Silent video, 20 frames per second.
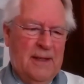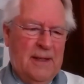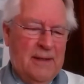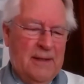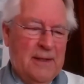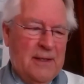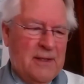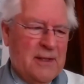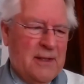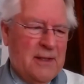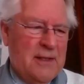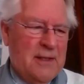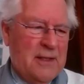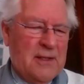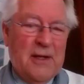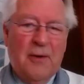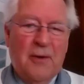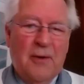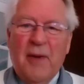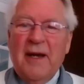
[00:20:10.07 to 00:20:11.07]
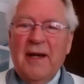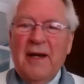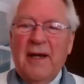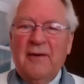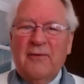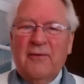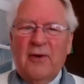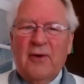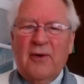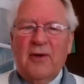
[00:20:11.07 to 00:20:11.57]
there's no money
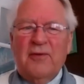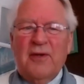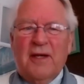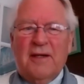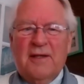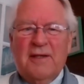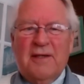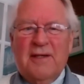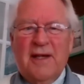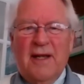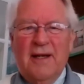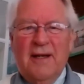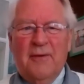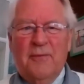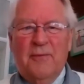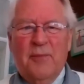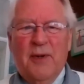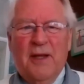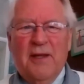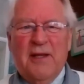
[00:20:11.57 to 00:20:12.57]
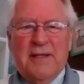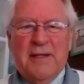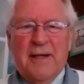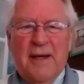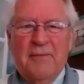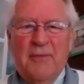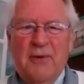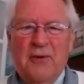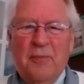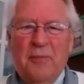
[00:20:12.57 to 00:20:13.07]
involved, I can tell you. By the
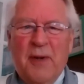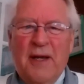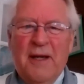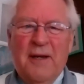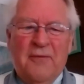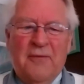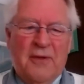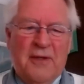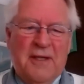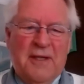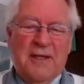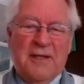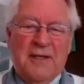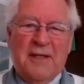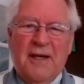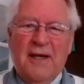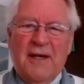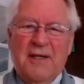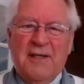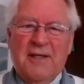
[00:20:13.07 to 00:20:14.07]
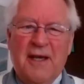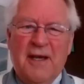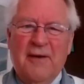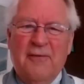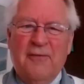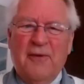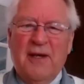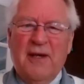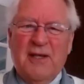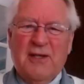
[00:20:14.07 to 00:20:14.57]
time you paid for these guys'
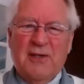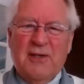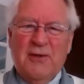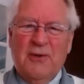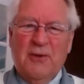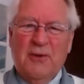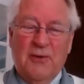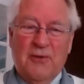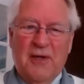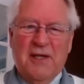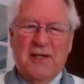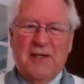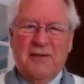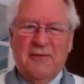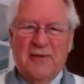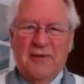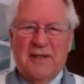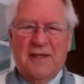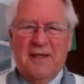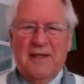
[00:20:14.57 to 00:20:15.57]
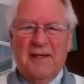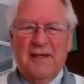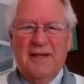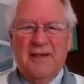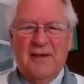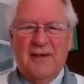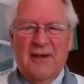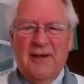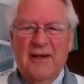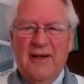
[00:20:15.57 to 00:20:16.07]
airfares and all the rest of it, and
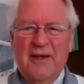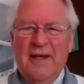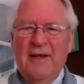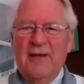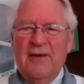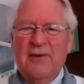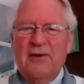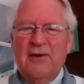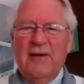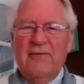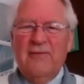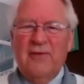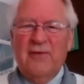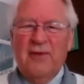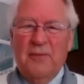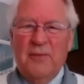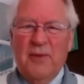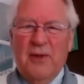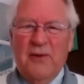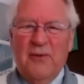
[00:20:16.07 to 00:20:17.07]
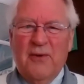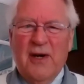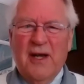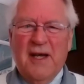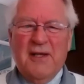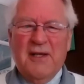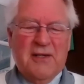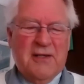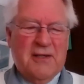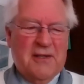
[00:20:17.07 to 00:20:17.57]
you've given them the
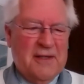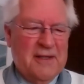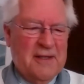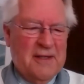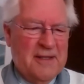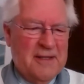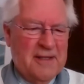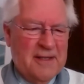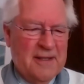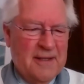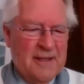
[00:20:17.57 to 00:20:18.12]
rest. There's